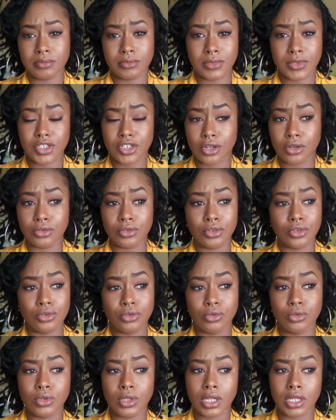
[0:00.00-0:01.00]

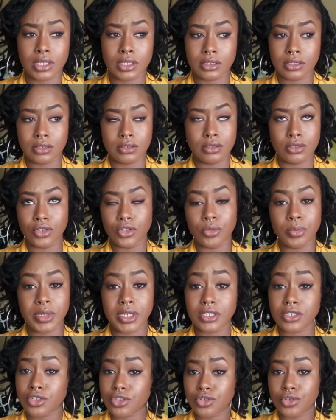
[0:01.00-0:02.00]

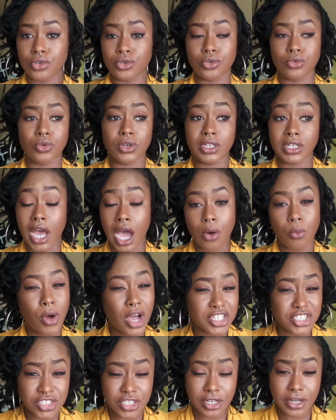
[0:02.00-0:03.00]
newbies to not
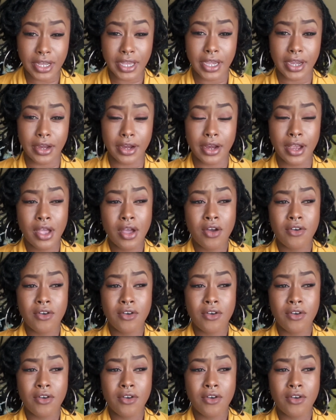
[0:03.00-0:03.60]
wash their hair